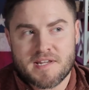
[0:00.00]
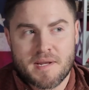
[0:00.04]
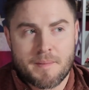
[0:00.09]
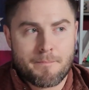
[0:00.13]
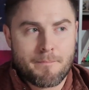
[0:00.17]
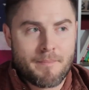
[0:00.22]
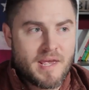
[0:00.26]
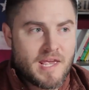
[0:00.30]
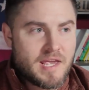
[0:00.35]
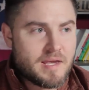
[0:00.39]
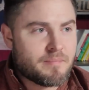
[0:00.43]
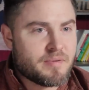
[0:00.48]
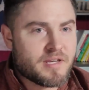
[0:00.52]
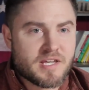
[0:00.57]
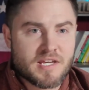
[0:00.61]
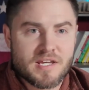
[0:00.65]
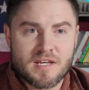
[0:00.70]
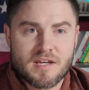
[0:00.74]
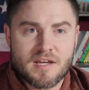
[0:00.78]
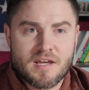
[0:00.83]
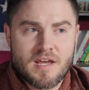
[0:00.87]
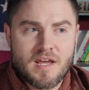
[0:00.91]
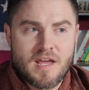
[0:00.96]
and
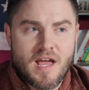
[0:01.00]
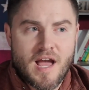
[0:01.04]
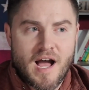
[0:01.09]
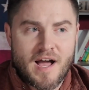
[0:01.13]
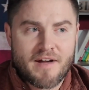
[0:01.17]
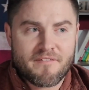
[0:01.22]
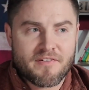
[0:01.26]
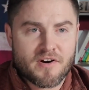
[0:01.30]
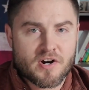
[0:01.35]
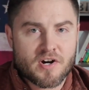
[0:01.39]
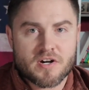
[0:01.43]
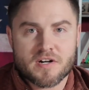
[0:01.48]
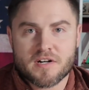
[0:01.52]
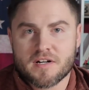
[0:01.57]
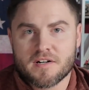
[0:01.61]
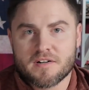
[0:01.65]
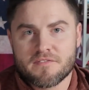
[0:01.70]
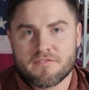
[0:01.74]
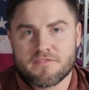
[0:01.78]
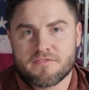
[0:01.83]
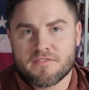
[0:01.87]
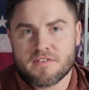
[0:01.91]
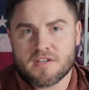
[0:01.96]
maybe I've heard
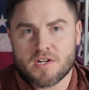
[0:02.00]
of,